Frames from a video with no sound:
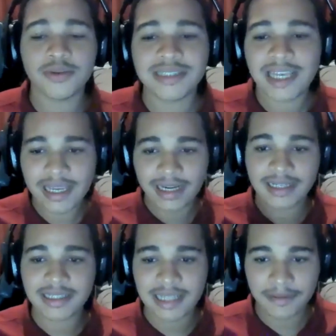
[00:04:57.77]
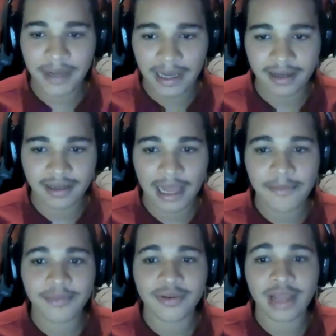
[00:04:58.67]
taken a step back.
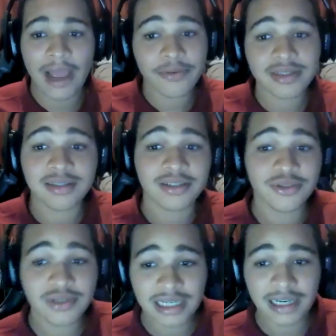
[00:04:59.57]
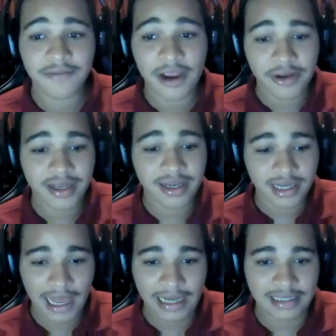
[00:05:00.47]
I was usually very
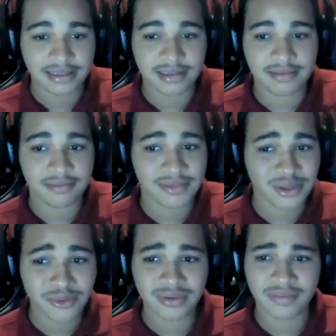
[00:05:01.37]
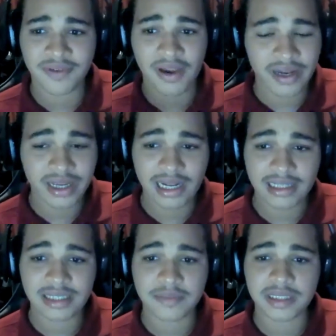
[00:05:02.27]
good at school, very good
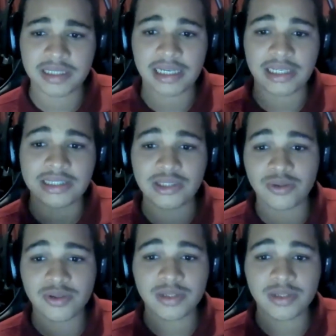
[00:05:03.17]
at subjects, and those